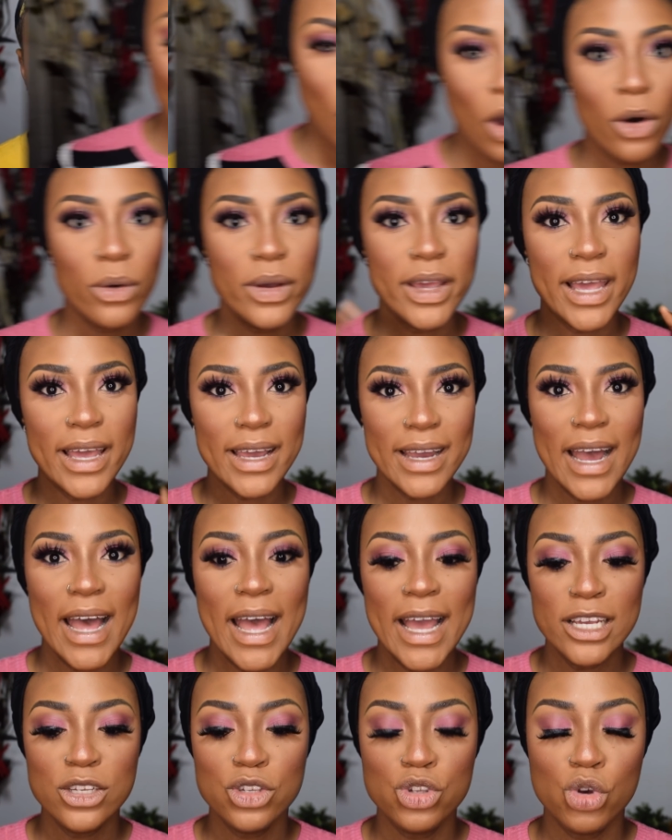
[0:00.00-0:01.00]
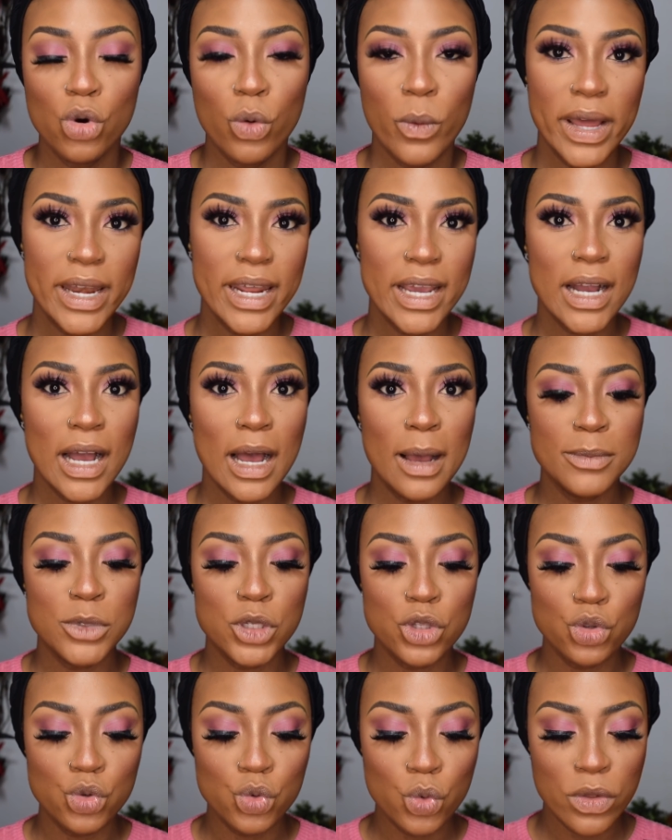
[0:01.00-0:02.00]
Okay guys, so when it
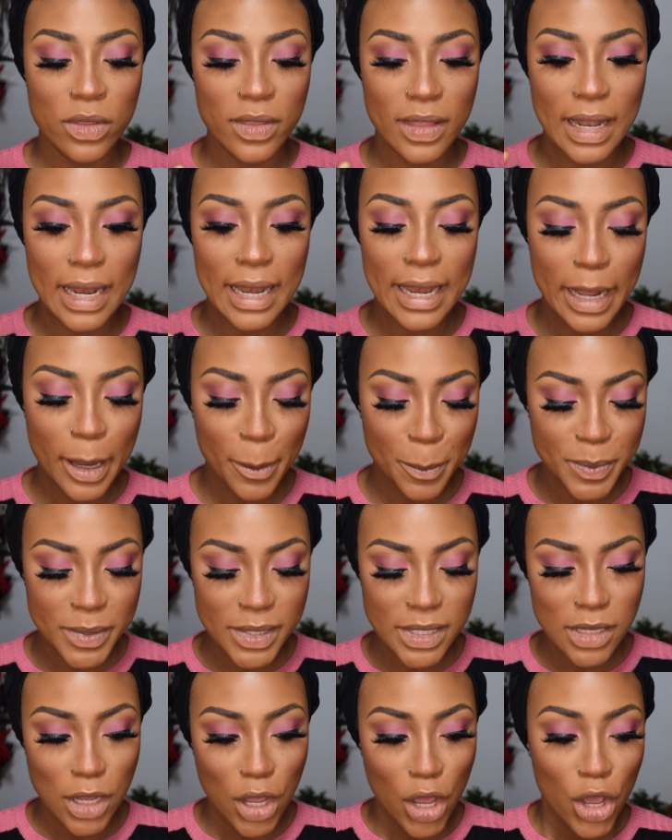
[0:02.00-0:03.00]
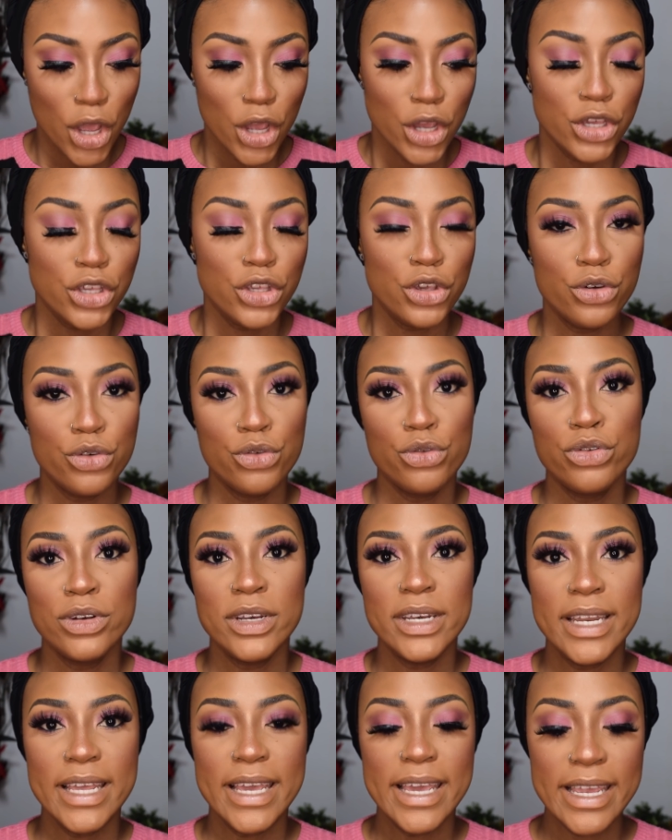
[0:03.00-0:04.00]
comes to the lips, you
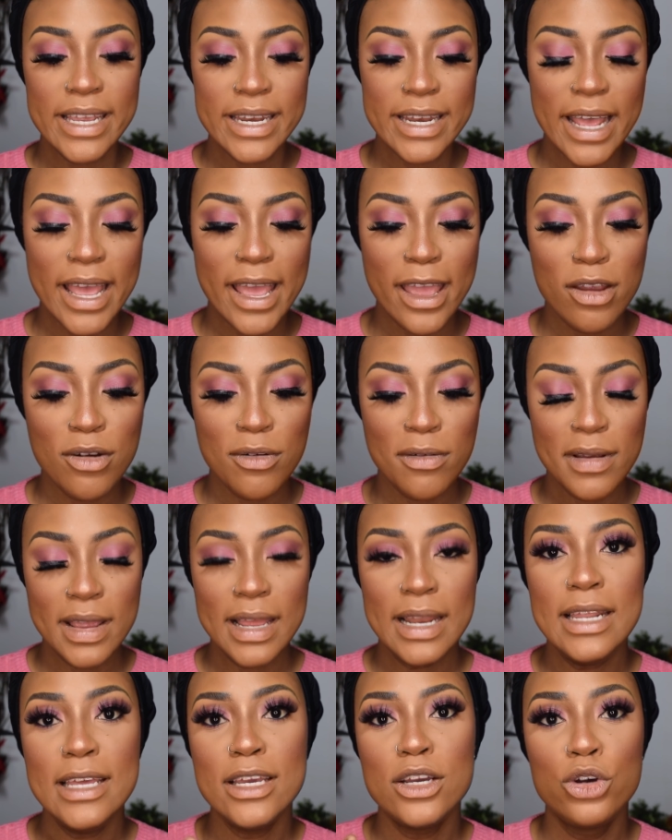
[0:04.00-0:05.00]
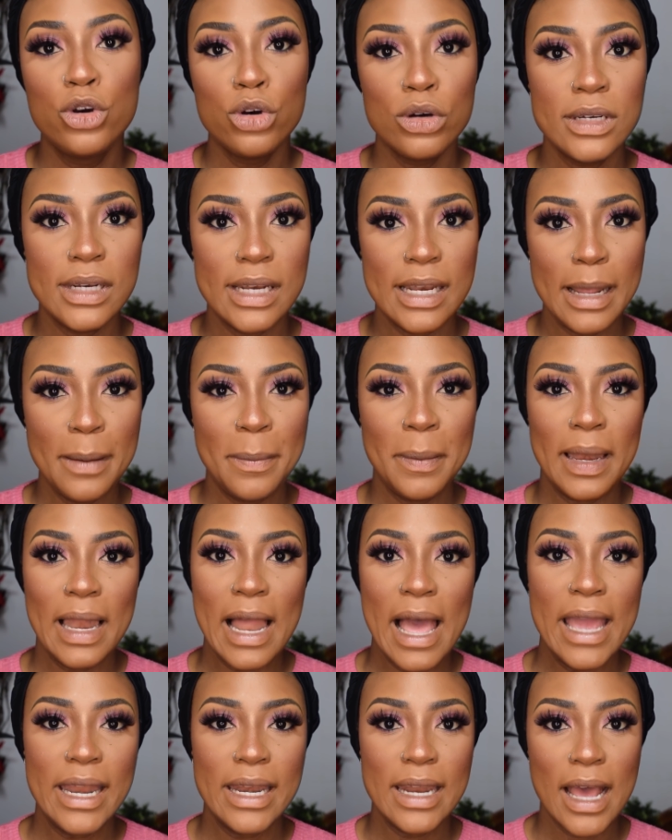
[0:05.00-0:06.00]
need a really good lip
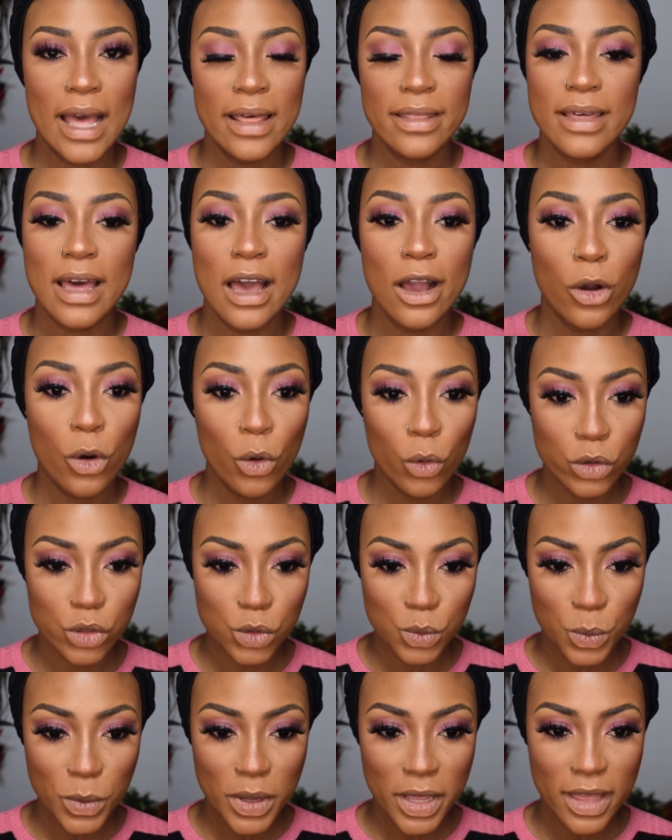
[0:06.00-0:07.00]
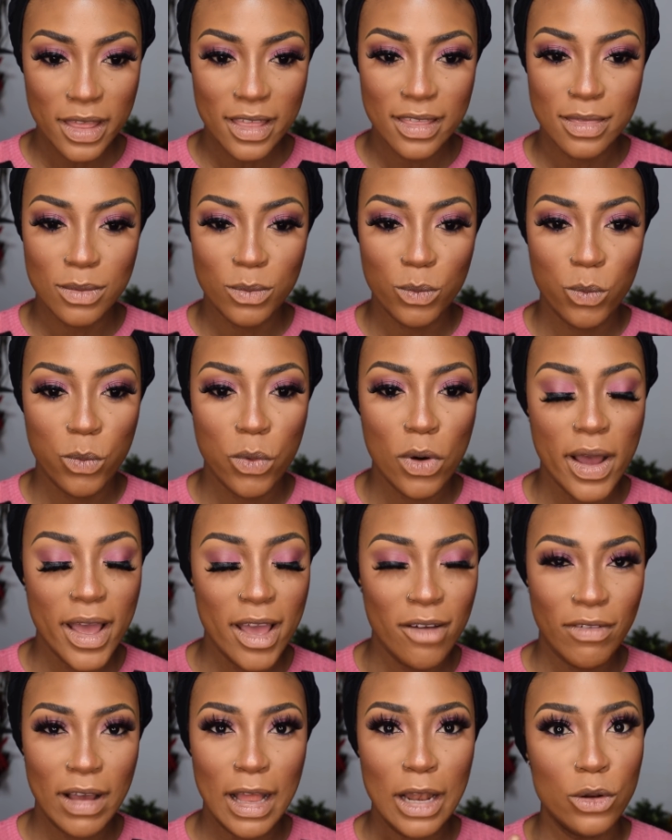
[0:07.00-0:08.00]
liner that goes with
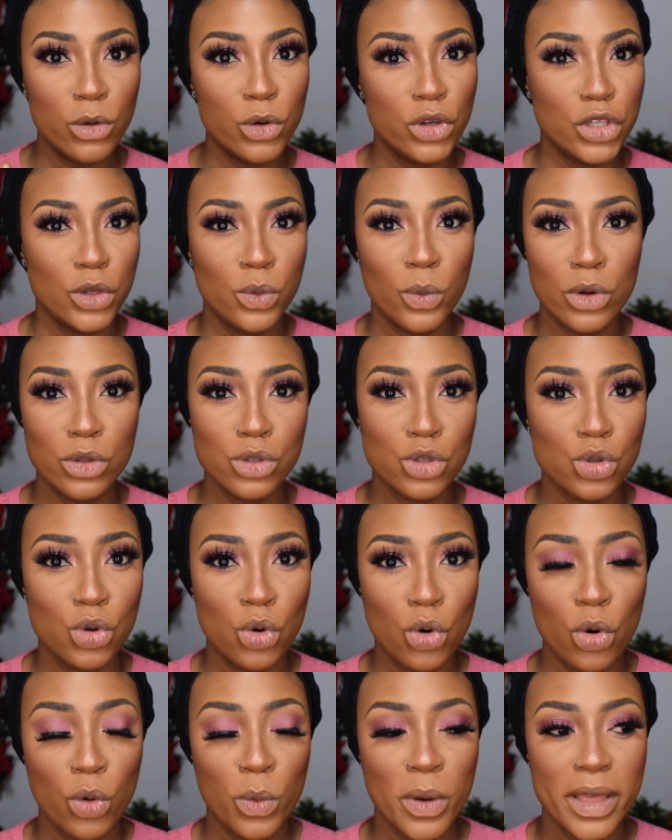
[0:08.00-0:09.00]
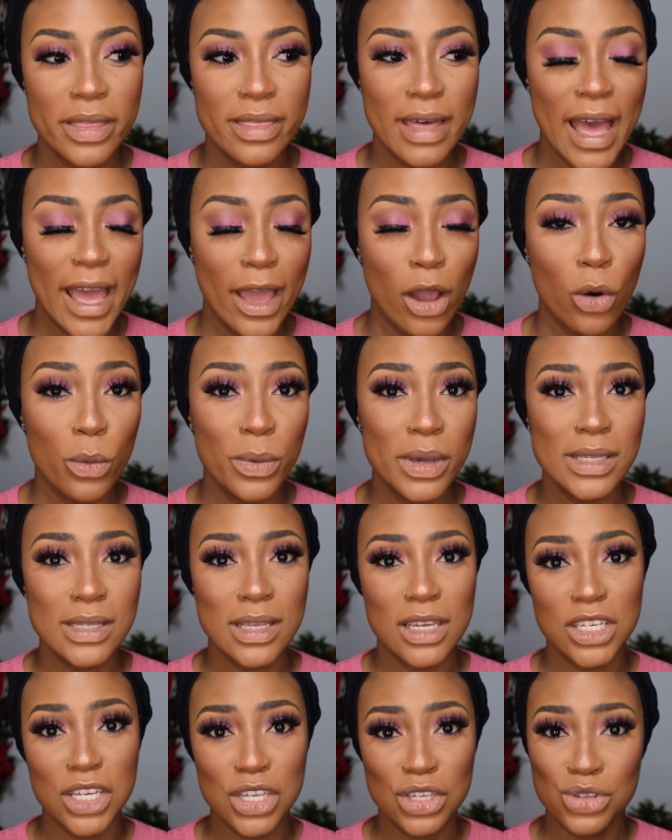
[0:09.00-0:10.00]
whatever look you want to go with. I always
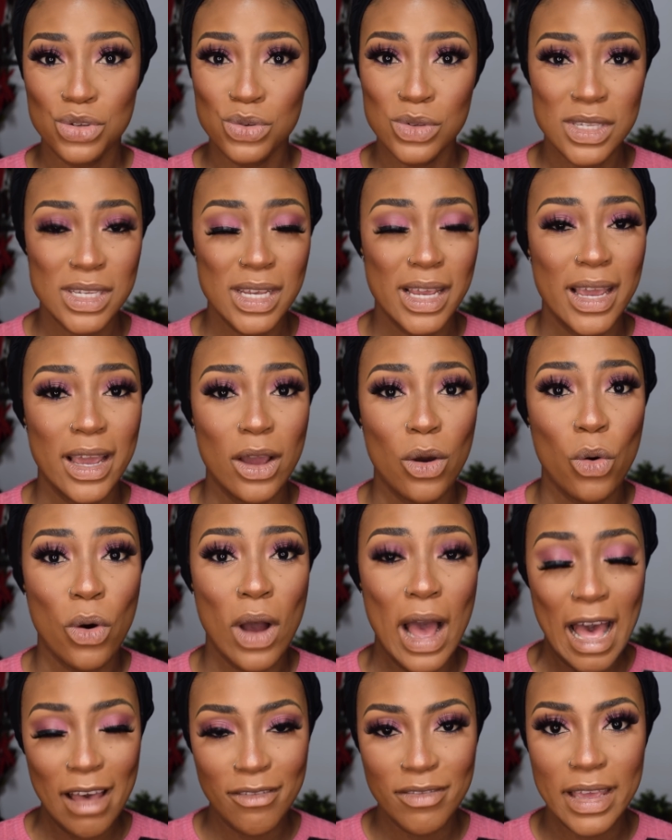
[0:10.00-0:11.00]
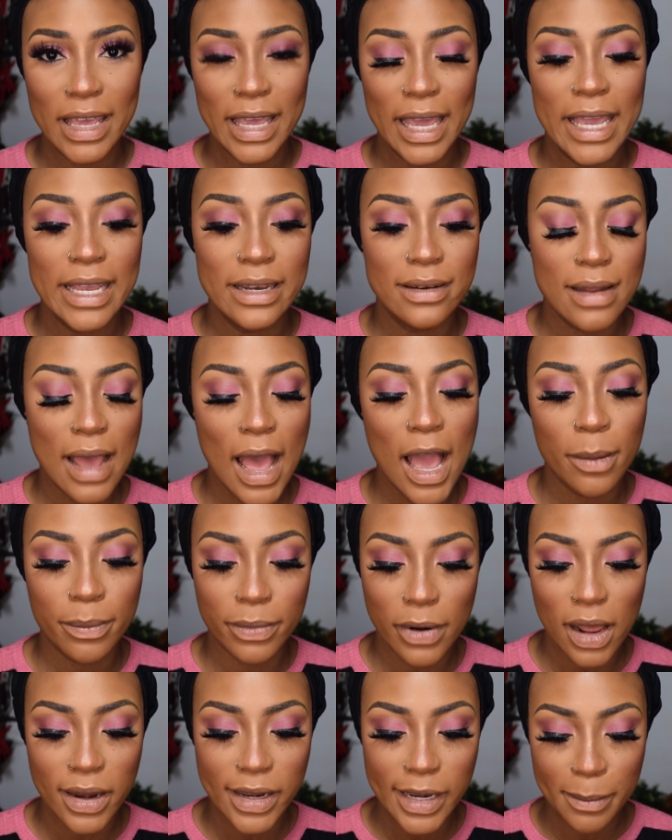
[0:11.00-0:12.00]
suggest using or having a dark
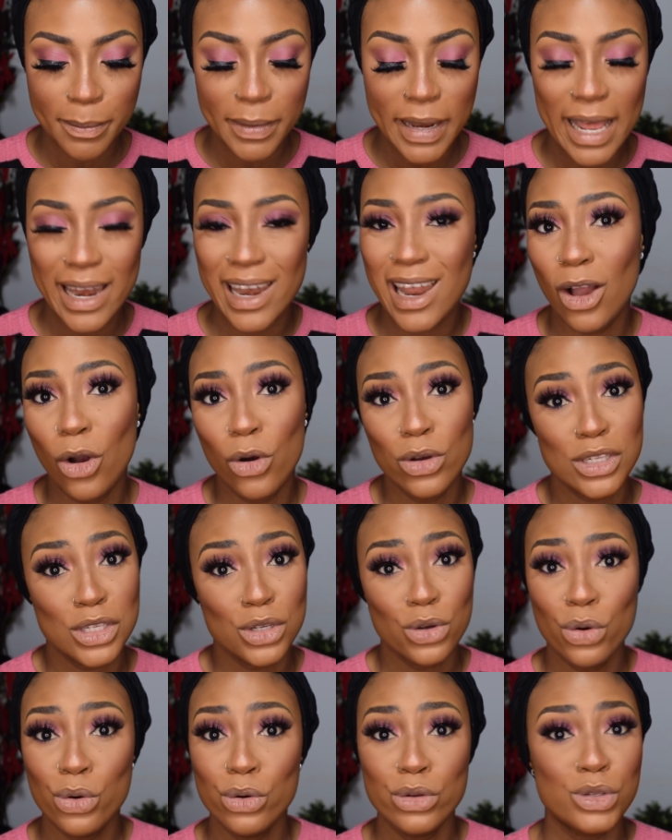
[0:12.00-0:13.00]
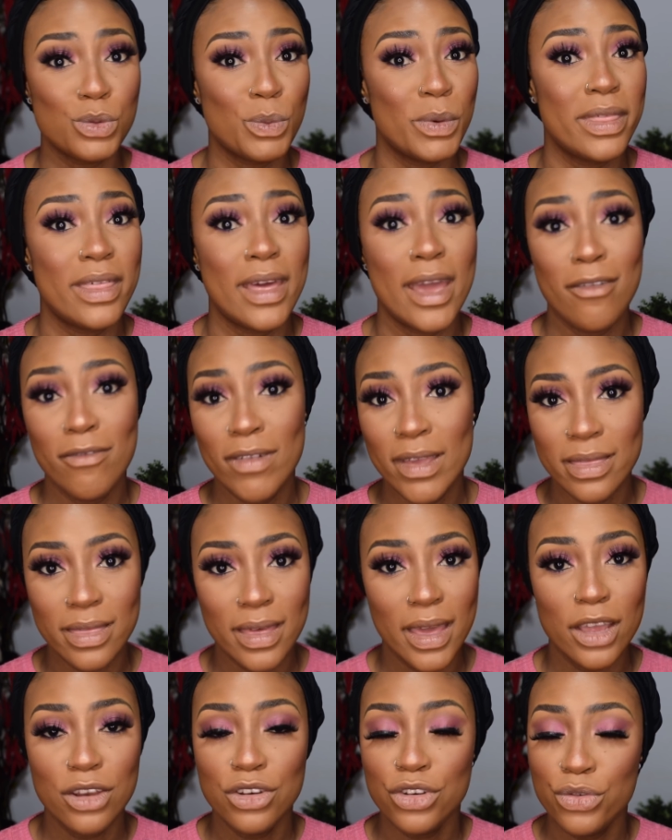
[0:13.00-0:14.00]
brown lip liner because it goes with
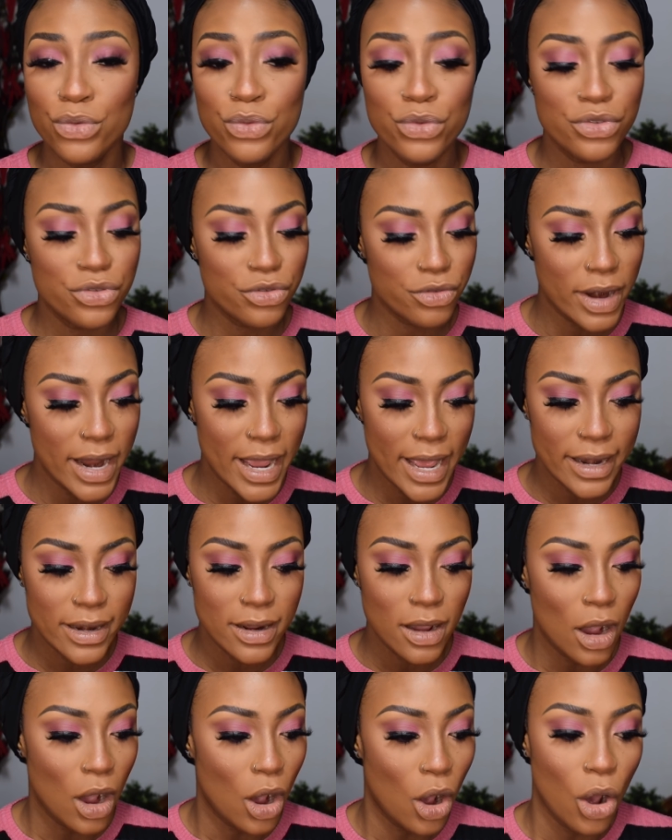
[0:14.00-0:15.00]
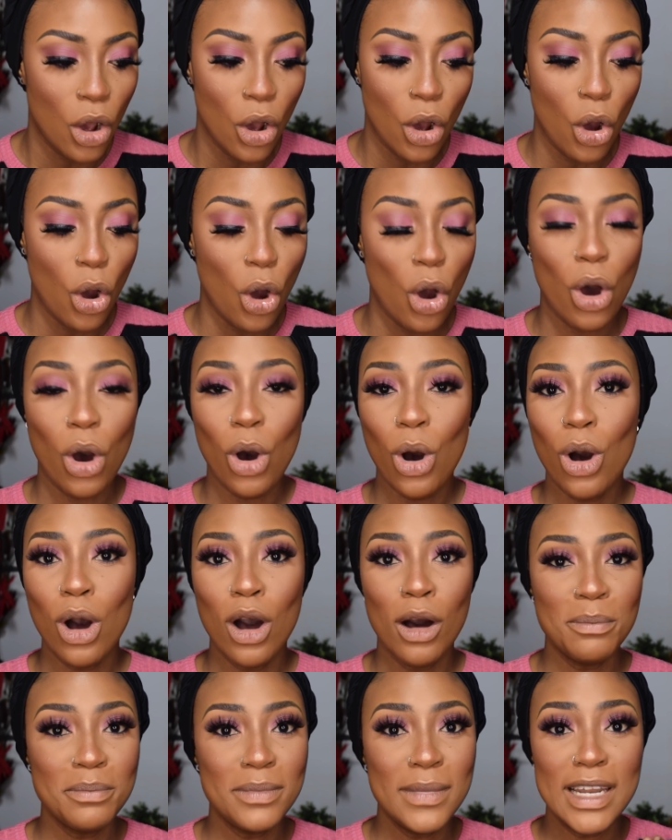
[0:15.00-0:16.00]
everything, nude red
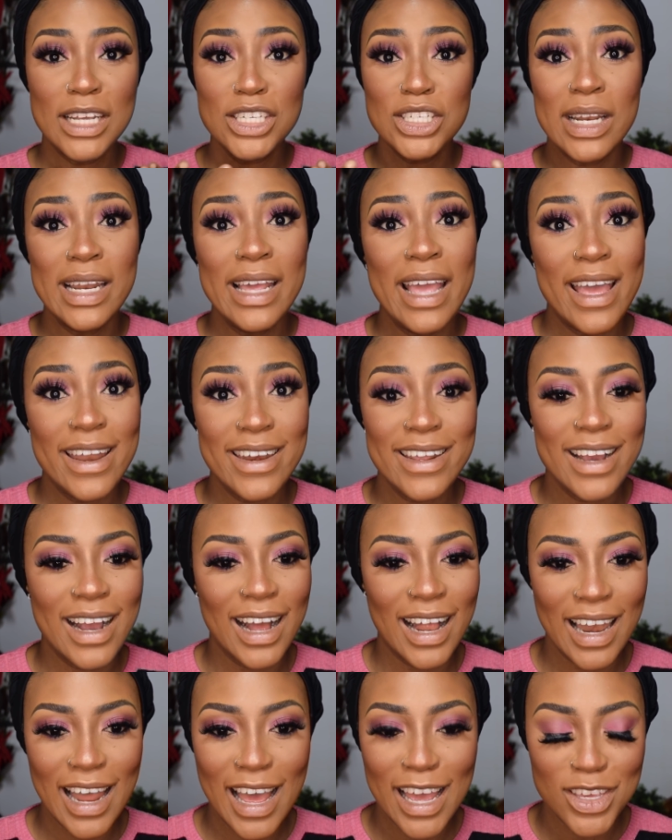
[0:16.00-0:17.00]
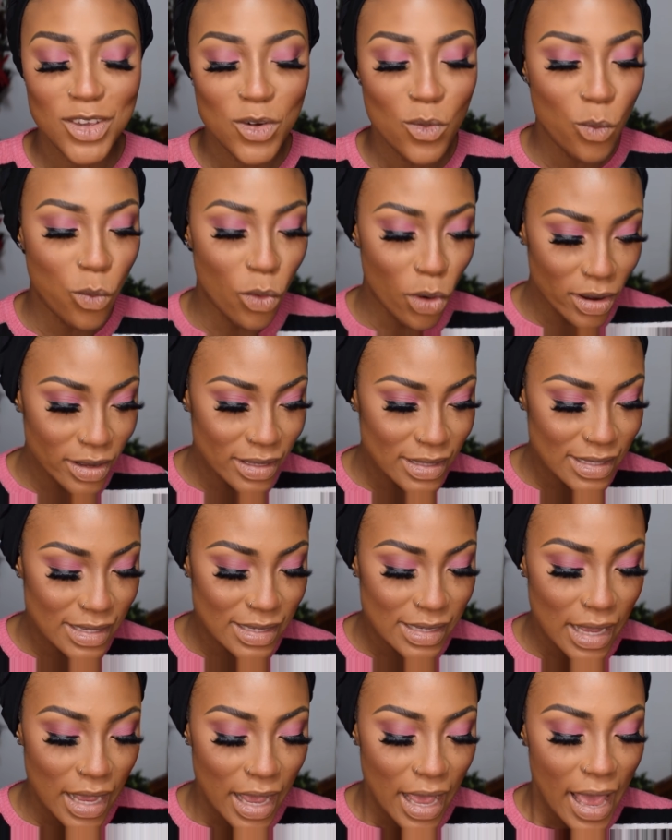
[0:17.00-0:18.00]
or literally any color you
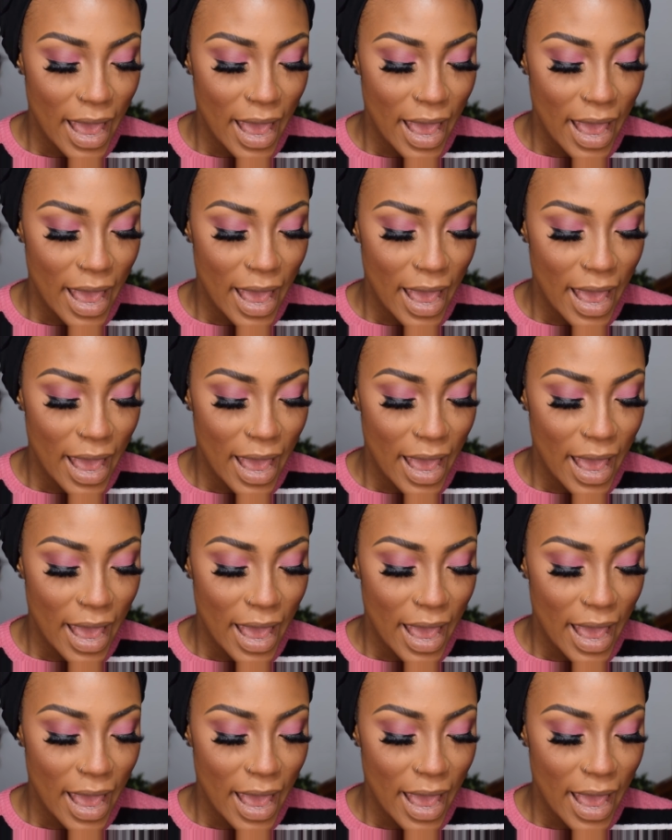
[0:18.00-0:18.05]
want.